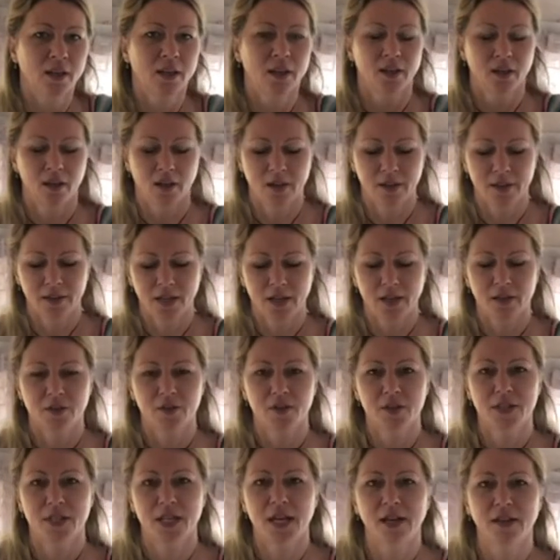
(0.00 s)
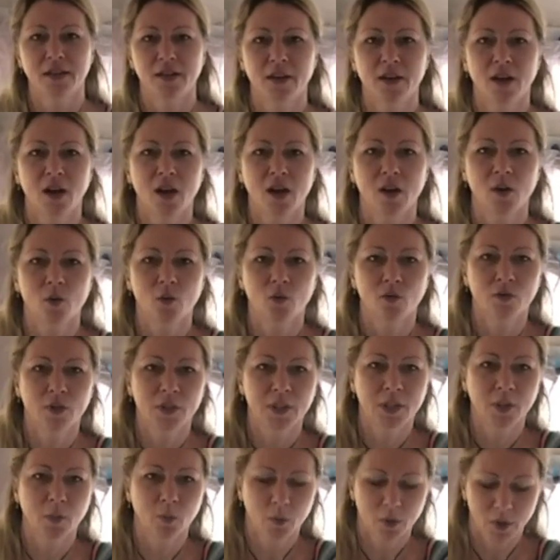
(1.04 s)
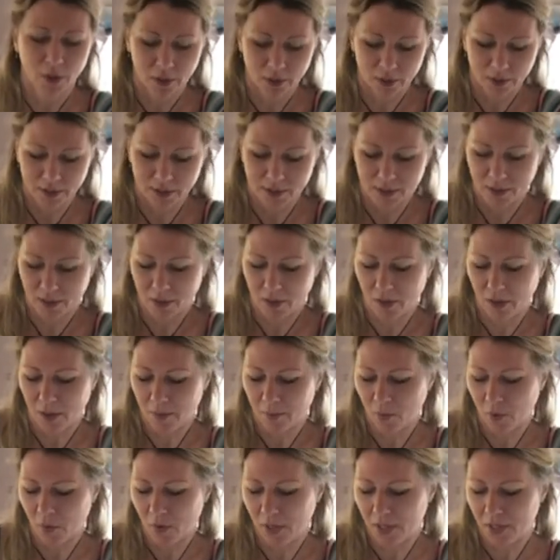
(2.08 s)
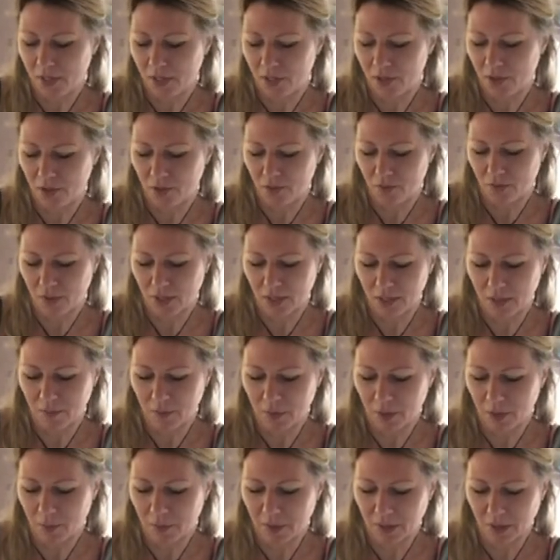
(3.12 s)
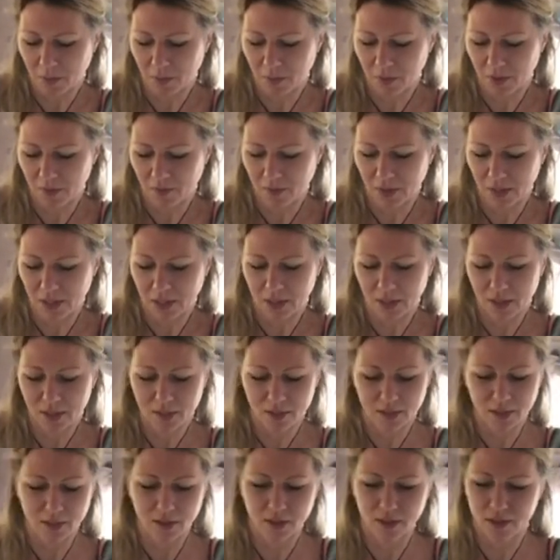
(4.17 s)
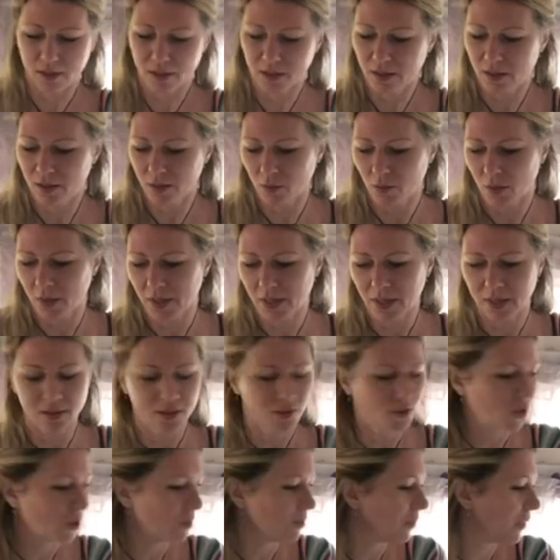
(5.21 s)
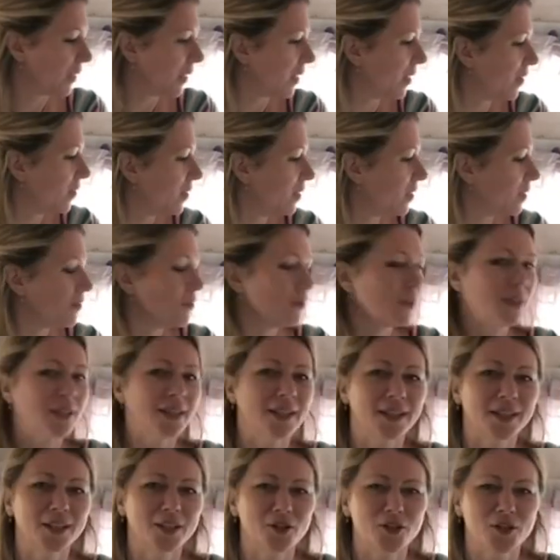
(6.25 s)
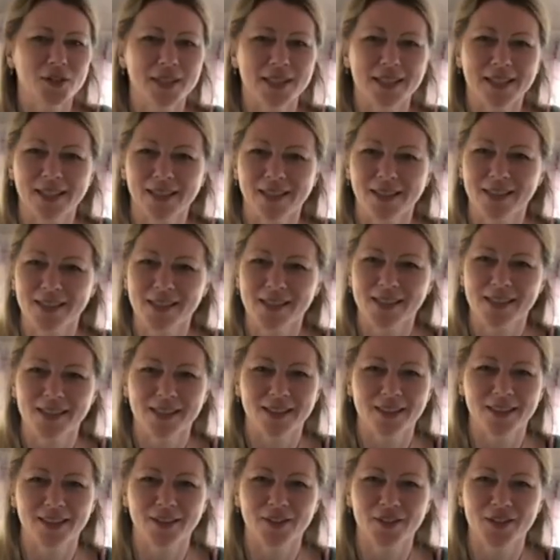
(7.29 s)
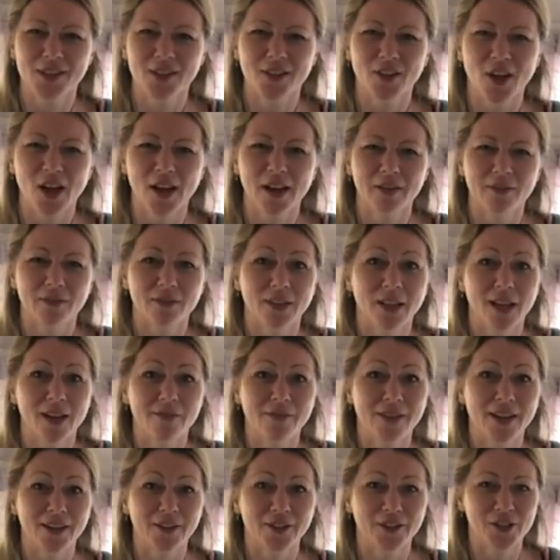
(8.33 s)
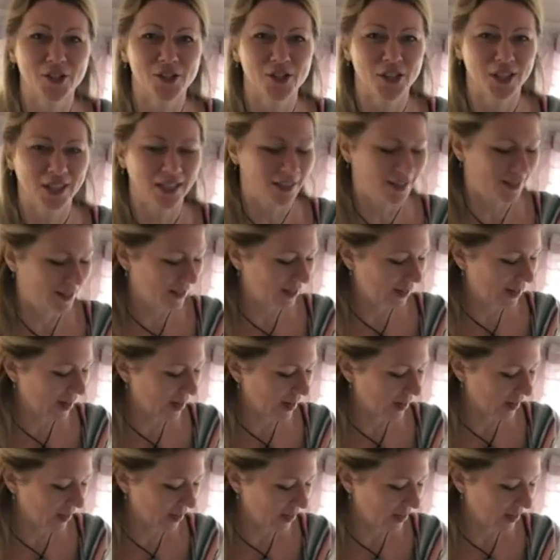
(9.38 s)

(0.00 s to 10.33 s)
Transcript: on the other side, not really words. So I'm going to just randomly pick one of these, and this is the one that's jumping out. And really interesting, there's a lot of love energy today